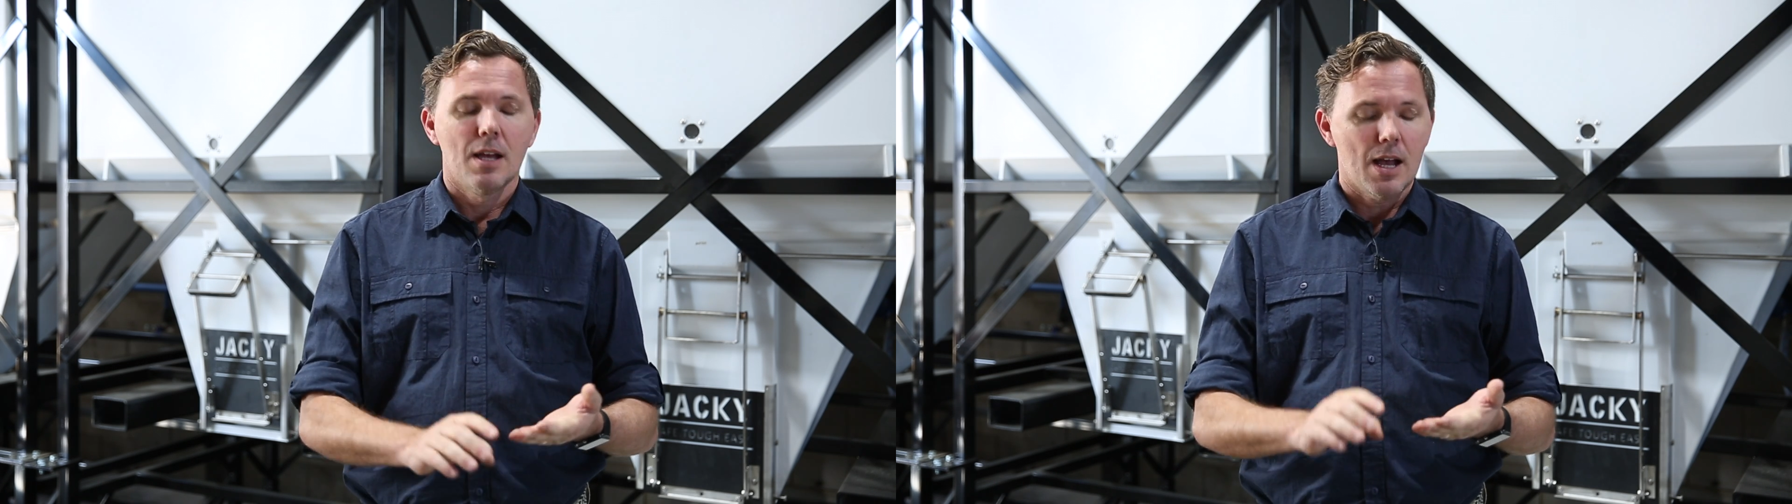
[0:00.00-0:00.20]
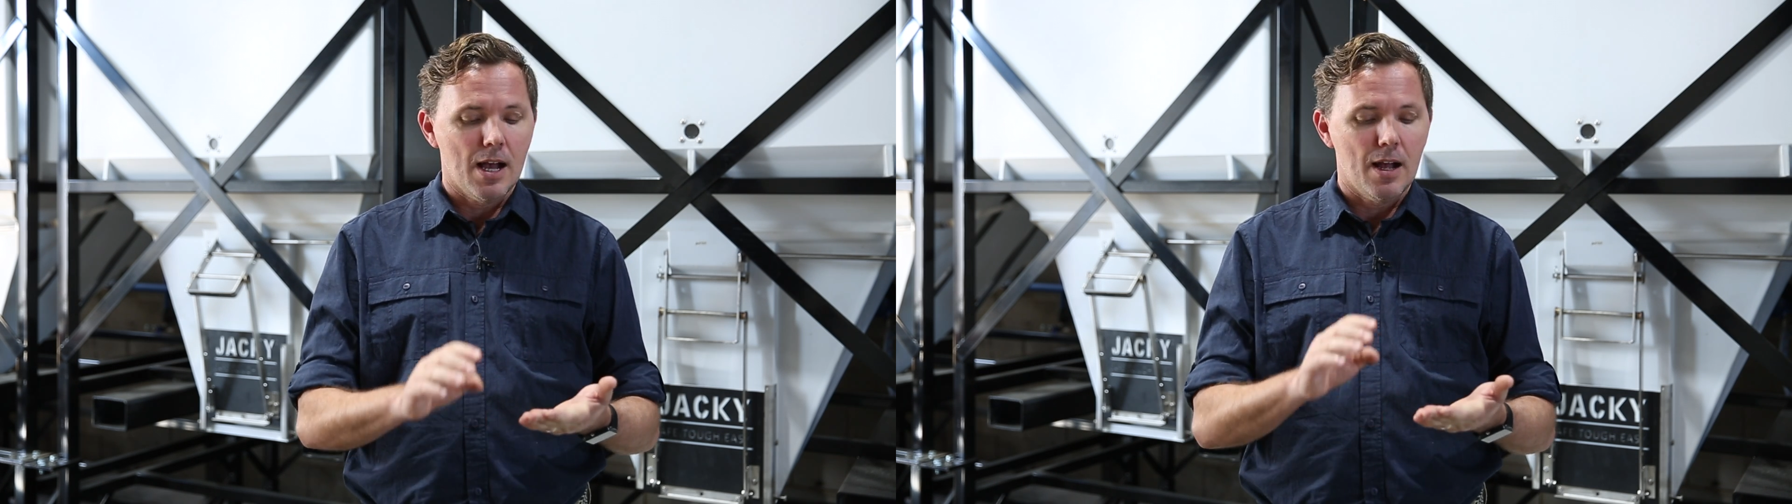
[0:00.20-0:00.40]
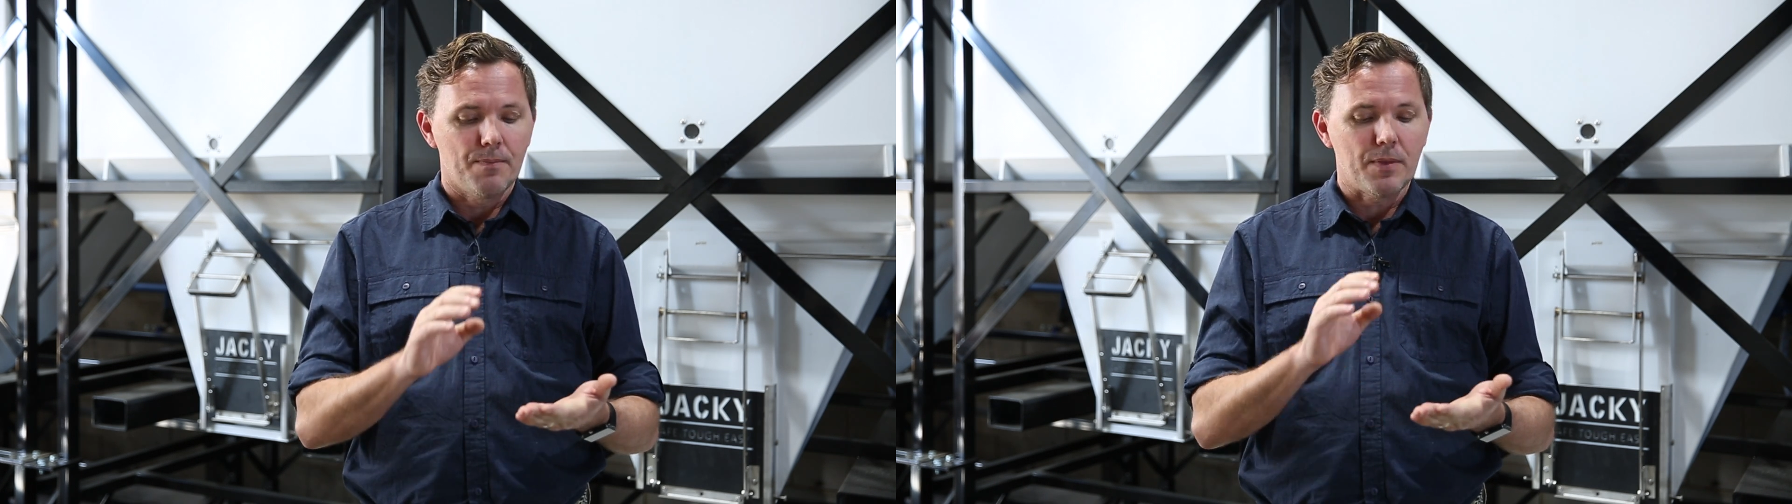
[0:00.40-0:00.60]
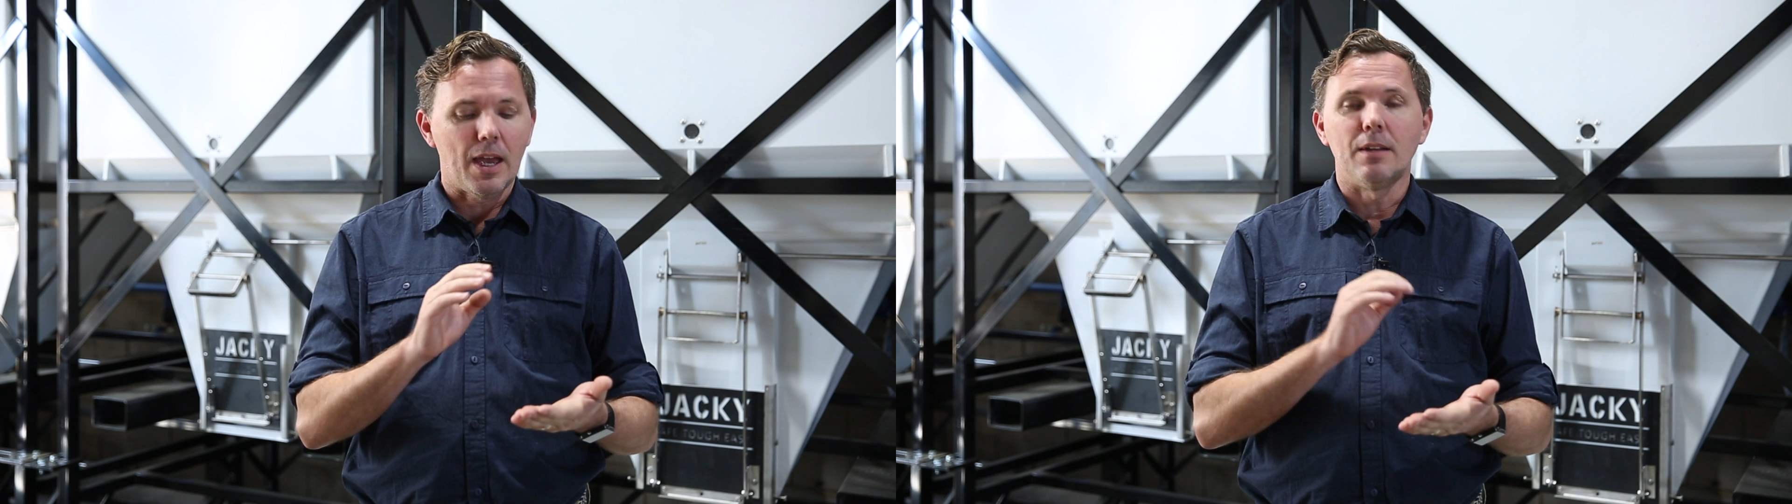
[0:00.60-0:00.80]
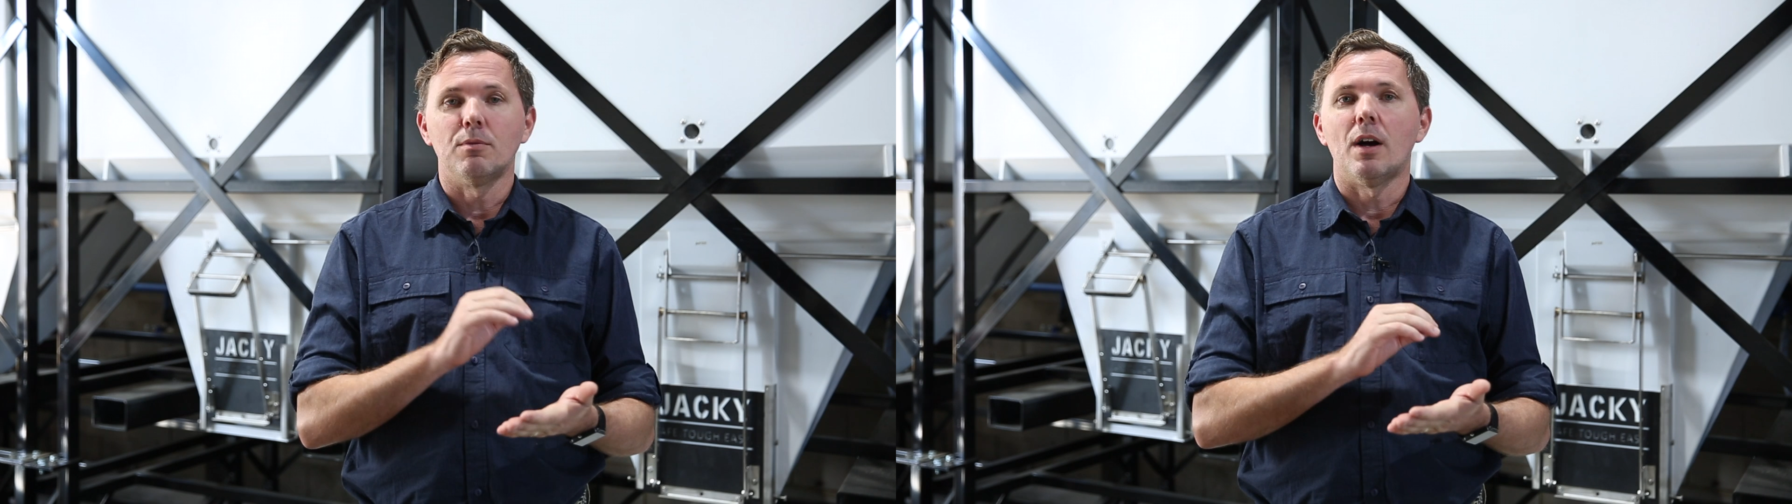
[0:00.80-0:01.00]

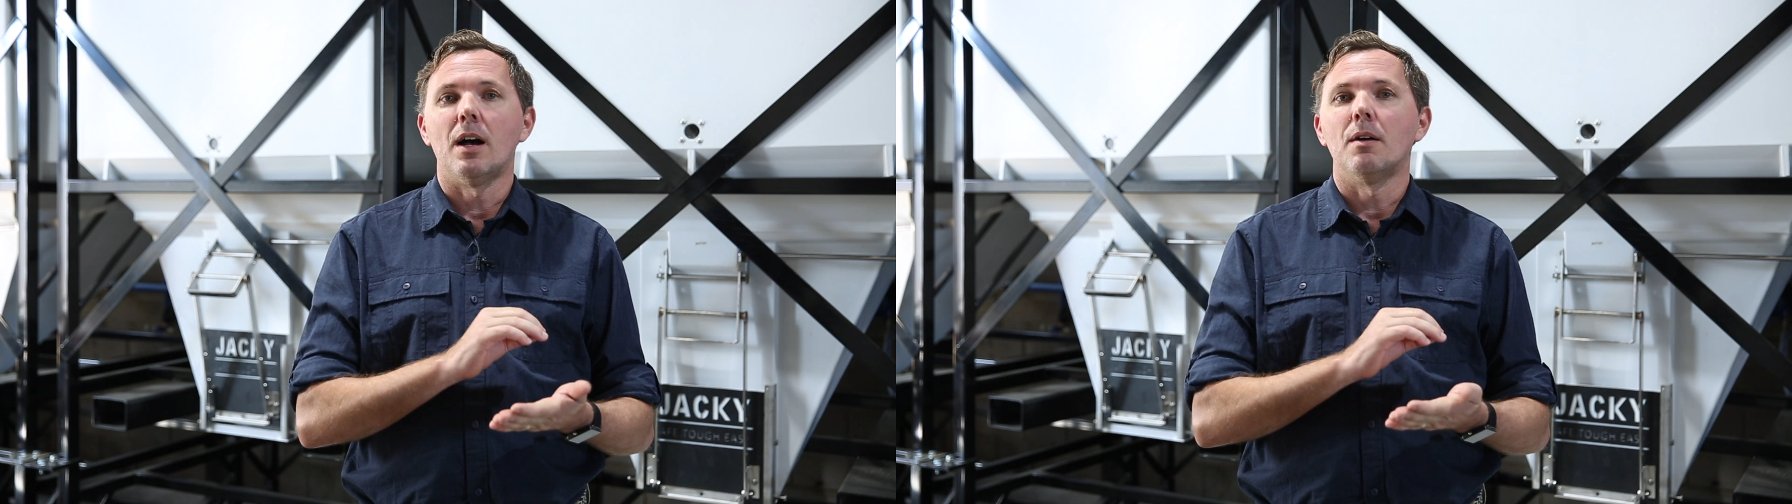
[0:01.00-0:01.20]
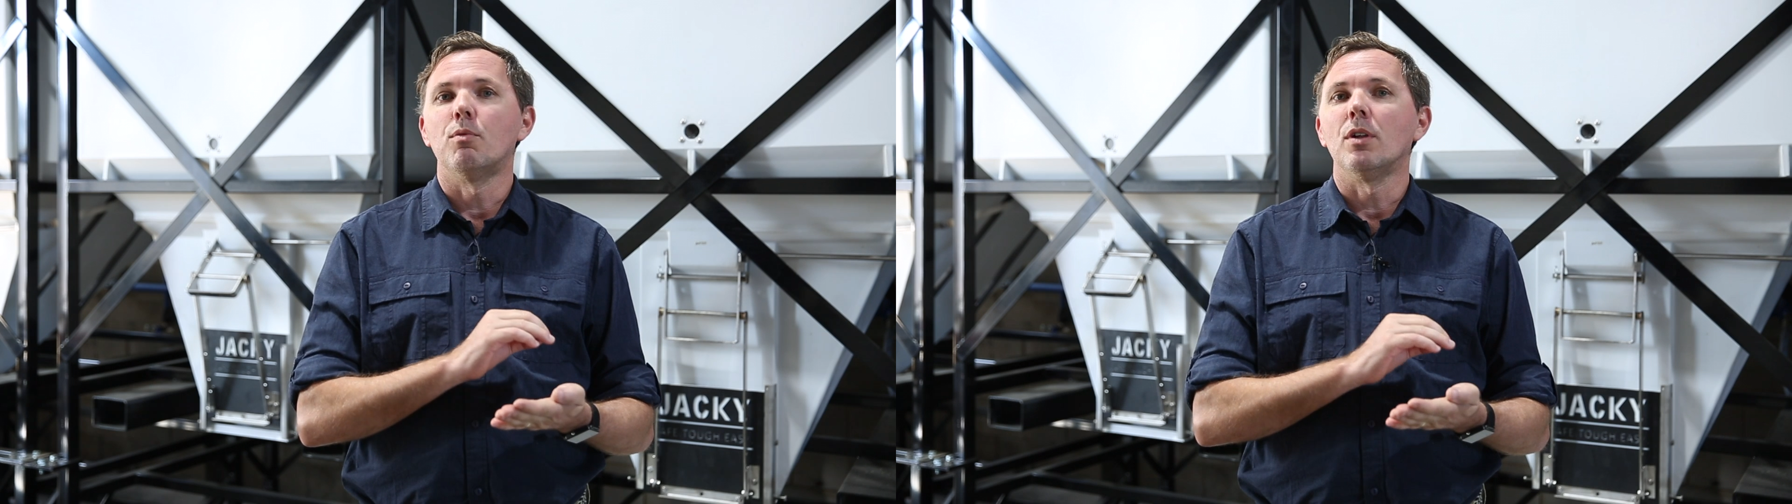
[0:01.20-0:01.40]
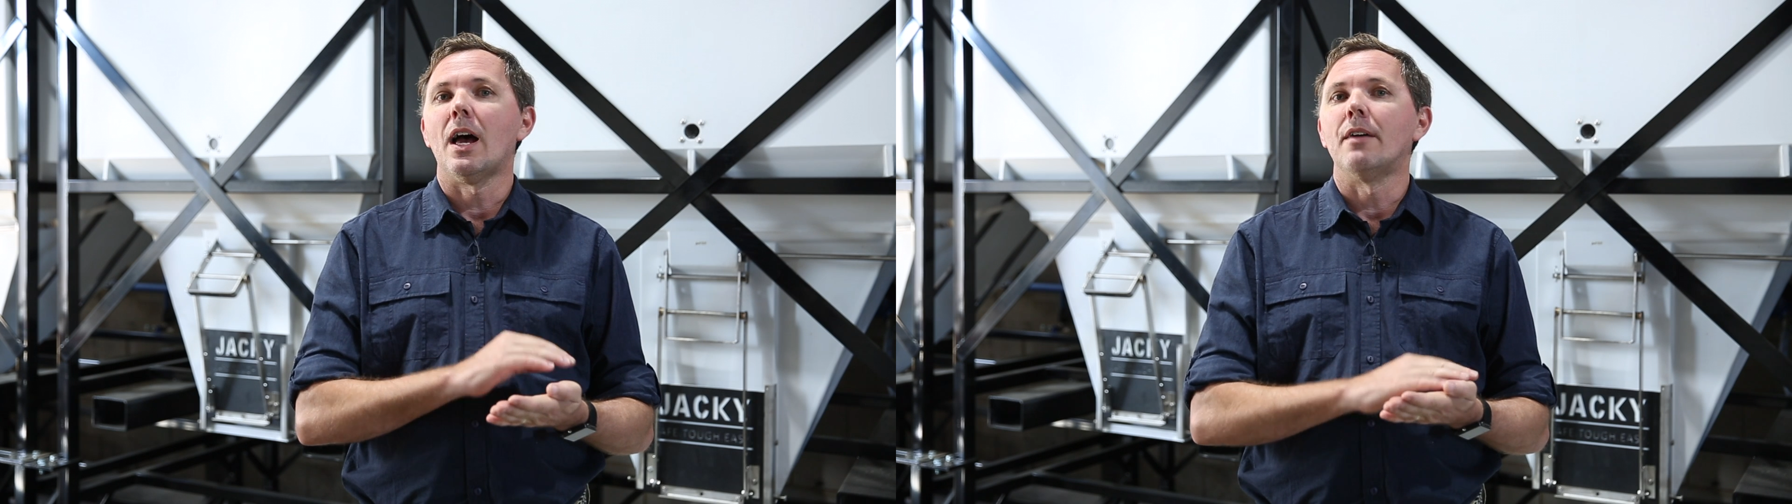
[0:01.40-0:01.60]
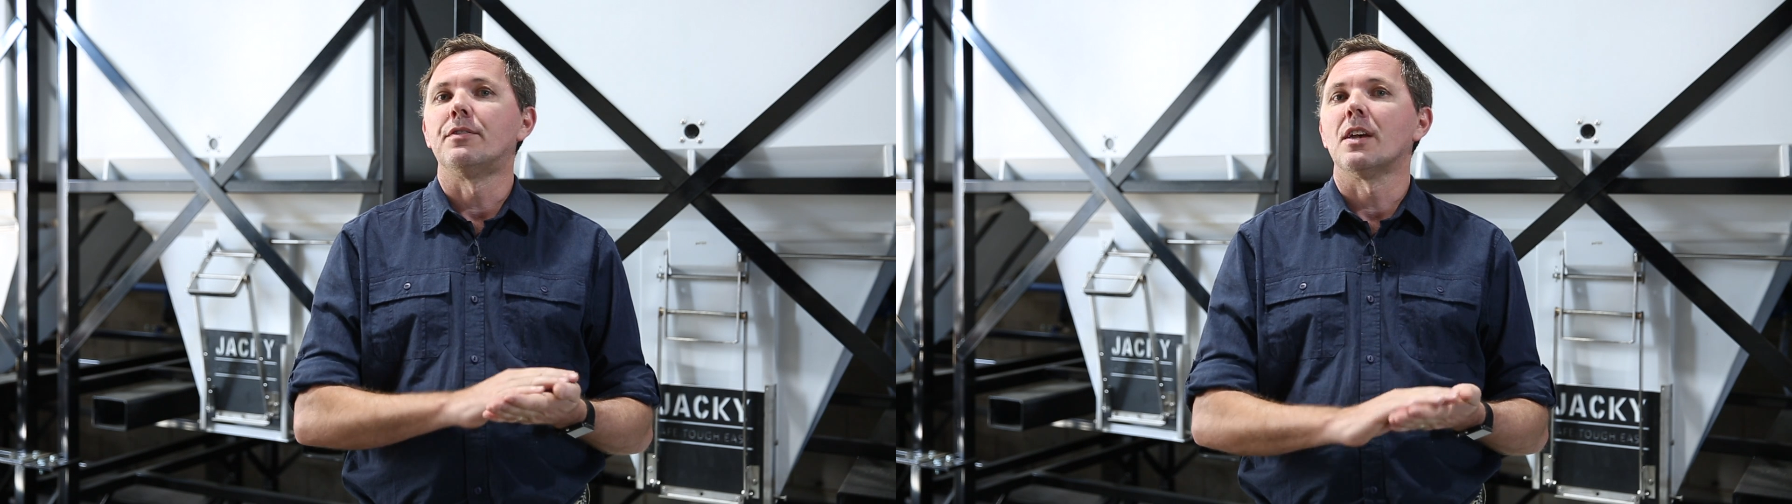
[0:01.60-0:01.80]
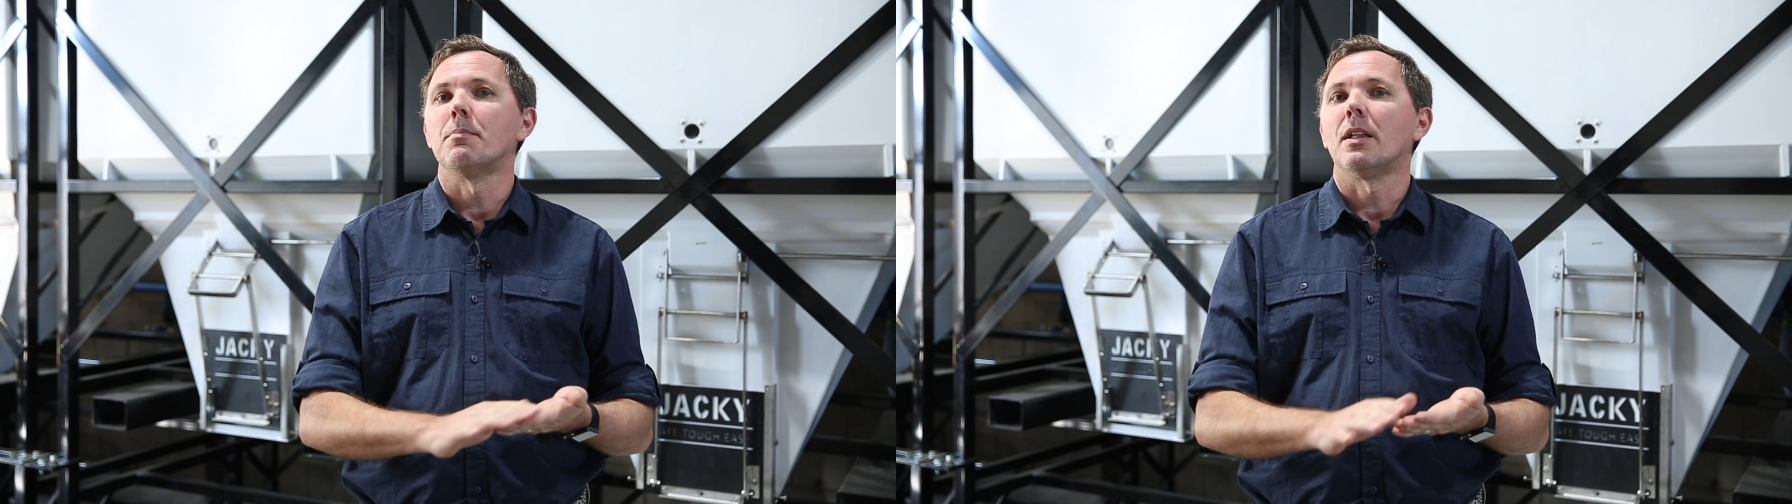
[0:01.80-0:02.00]
and we'll have
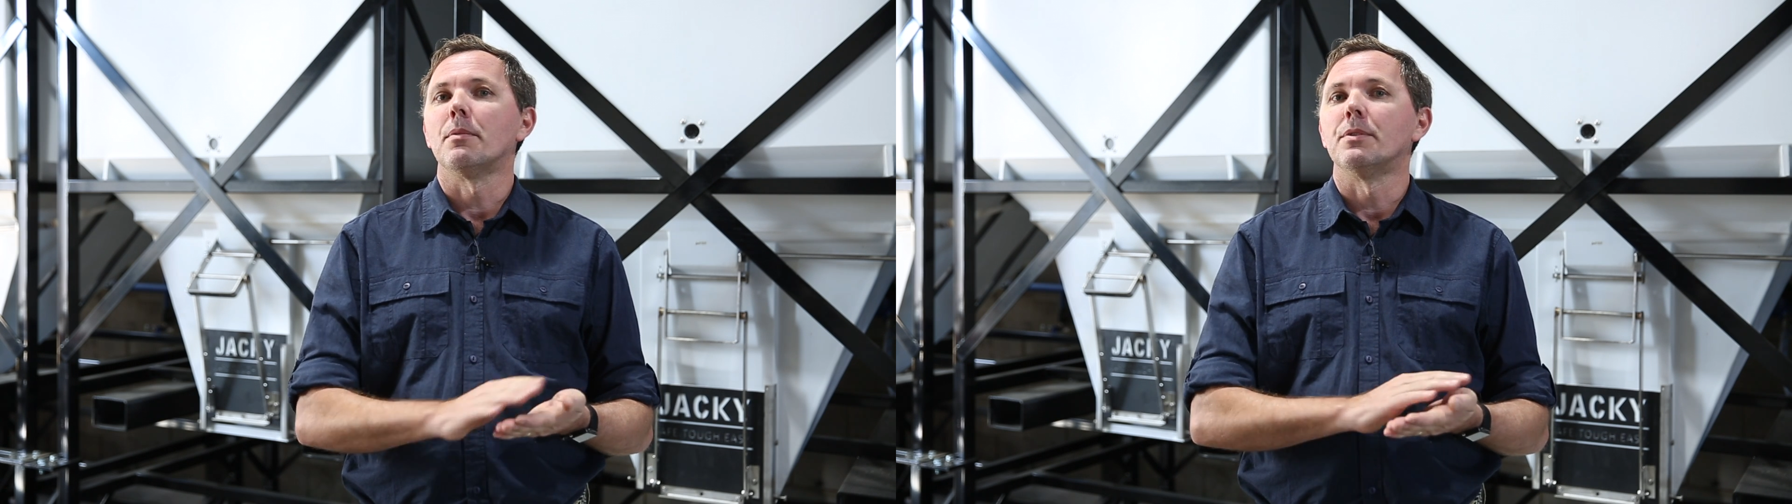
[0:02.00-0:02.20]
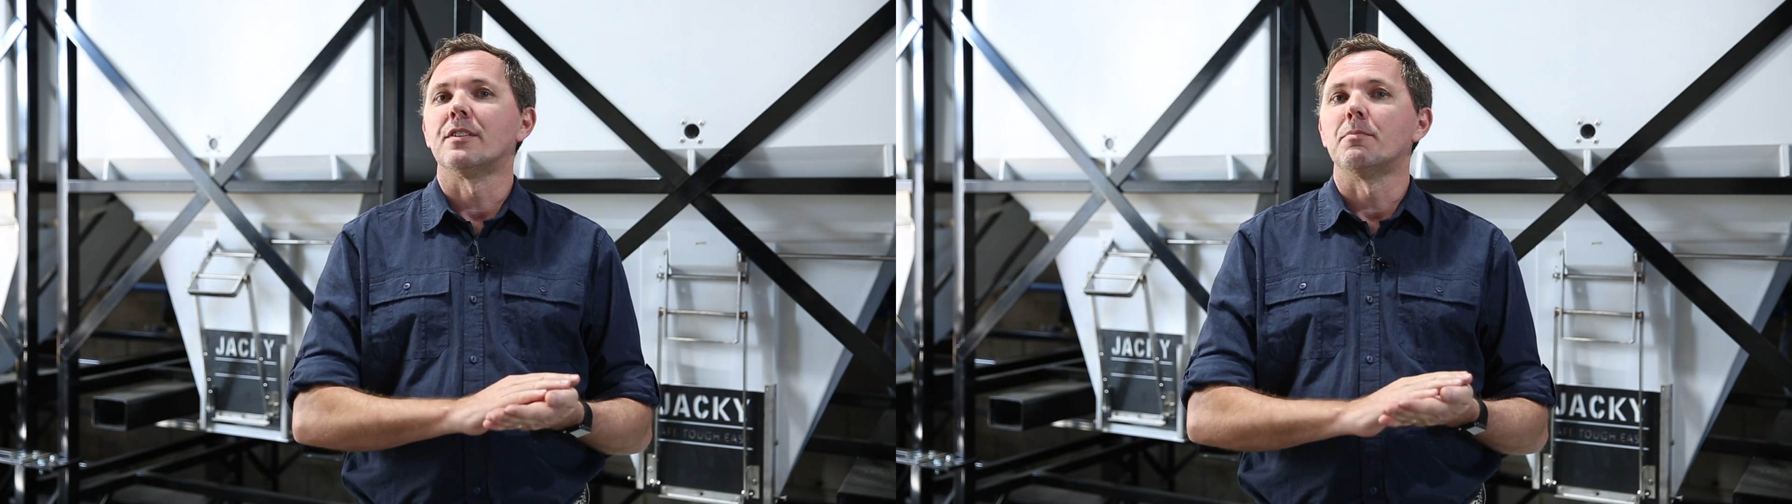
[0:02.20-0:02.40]
some elements